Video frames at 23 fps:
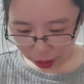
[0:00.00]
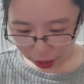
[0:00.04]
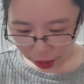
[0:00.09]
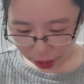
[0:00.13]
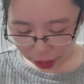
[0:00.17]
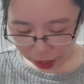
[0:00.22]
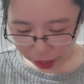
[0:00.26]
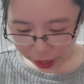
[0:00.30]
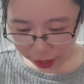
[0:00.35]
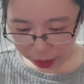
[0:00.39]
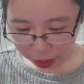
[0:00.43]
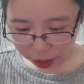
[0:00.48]

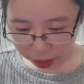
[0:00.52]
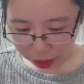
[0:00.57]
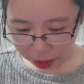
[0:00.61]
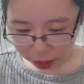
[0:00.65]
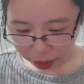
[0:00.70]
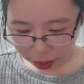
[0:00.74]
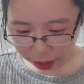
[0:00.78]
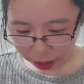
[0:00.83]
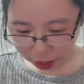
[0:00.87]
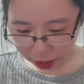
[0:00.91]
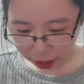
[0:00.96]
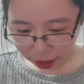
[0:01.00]
8,
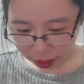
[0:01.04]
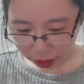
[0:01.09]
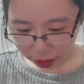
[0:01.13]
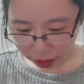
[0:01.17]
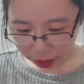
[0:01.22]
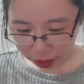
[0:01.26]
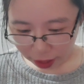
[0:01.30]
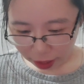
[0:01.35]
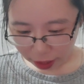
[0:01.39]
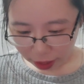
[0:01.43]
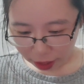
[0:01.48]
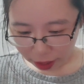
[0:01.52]

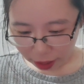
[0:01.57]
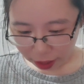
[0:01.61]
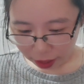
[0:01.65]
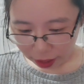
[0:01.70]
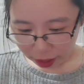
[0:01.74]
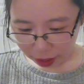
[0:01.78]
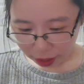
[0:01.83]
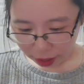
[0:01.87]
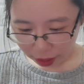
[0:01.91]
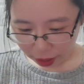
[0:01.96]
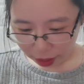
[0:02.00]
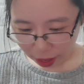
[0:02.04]

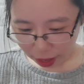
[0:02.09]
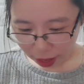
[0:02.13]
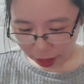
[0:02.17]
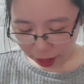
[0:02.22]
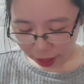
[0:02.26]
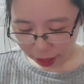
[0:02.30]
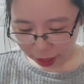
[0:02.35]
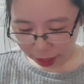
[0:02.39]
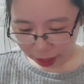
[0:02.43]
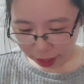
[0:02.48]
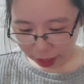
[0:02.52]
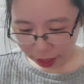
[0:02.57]

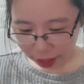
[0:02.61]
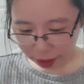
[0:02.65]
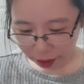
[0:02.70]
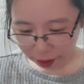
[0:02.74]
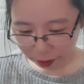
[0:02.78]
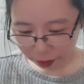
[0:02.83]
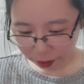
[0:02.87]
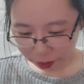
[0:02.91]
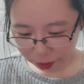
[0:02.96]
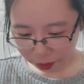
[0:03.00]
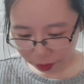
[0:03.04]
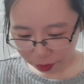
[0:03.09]
9,
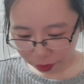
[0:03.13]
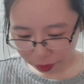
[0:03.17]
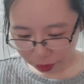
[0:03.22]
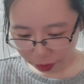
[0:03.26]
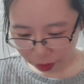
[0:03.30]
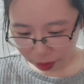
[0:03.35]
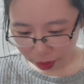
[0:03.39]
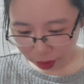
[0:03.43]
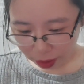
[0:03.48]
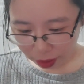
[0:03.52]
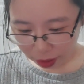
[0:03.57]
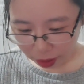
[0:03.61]

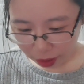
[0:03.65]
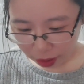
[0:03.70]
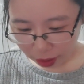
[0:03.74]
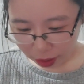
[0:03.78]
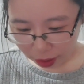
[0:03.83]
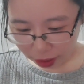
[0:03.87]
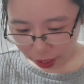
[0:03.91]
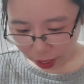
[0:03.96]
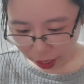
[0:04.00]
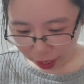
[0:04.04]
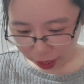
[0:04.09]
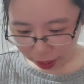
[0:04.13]

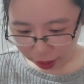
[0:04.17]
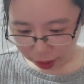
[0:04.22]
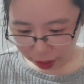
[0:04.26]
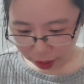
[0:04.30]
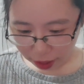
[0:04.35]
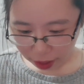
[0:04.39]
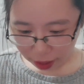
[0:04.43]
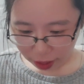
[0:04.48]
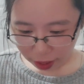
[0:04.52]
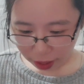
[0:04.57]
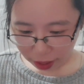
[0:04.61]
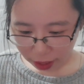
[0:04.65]
10.
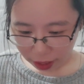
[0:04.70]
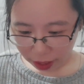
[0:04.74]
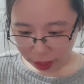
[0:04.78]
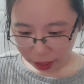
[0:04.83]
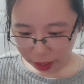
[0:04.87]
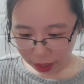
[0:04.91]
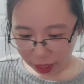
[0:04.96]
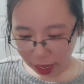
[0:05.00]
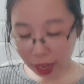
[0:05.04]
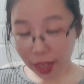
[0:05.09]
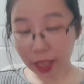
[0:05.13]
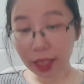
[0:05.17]

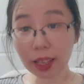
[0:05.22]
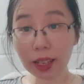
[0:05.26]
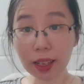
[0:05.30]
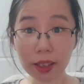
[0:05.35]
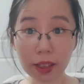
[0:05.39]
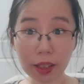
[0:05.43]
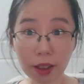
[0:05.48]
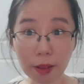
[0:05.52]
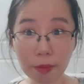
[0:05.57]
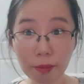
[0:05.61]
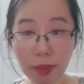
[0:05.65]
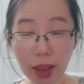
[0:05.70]
10
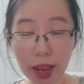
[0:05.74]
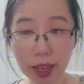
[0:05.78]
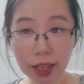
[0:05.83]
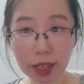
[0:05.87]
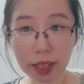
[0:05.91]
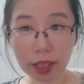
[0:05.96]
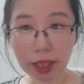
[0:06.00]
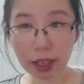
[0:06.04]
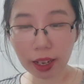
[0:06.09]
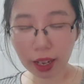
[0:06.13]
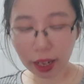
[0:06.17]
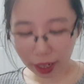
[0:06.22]
is the
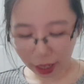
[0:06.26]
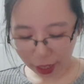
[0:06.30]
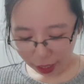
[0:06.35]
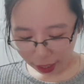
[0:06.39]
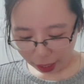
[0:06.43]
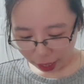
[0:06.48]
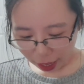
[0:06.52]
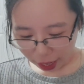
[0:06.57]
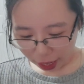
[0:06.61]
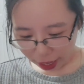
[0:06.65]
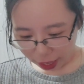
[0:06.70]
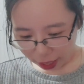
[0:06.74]
max.
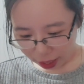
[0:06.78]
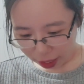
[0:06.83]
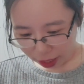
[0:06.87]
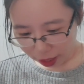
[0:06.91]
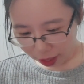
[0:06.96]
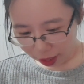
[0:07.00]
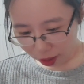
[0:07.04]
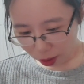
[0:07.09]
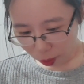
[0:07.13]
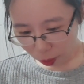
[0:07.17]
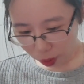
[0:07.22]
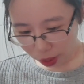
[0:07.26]

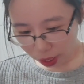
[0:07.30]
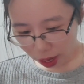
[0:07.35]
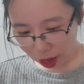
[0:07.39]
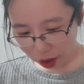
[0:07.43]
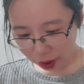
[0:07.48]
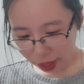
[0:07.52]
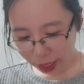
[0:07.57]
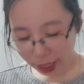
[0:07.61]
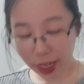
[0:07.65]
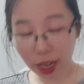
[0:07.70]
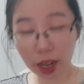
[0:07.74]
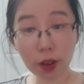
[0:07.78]
And the way how
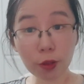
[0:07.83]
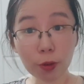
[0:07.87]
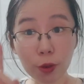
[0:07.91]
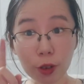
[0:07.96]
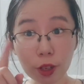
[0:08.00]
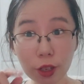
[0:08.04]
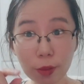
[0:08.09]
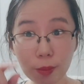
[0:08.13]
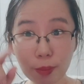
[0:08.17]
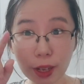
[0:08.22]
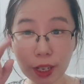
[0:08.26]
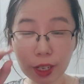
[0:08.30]
I count
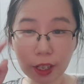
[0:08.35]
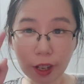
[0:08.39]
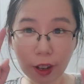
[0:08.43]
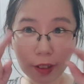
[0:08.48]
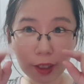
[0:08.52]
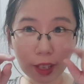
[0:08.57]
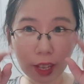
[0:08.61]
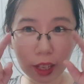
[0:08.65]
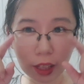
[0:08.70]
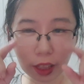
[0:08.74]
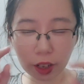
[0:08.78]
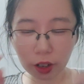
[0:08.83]
was based on
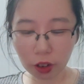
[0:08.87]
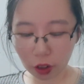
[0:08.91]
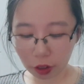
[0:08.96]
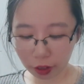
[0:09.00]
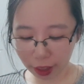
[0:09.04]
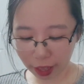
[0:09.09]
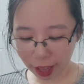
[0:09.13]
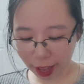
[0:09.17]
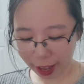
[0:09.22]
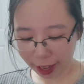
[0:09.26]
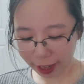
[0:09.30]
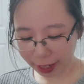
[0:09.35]
that little
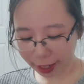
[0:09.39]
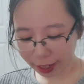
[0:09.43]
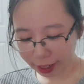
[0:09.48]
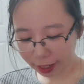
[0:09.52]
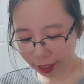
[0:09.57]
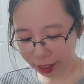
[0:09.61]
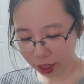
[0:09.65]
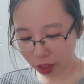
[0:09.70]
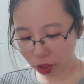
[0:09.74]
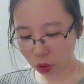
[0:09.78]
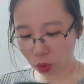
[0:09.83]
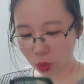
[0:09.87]
line
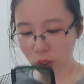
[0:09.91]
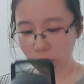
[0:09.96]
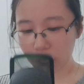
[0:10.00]
that you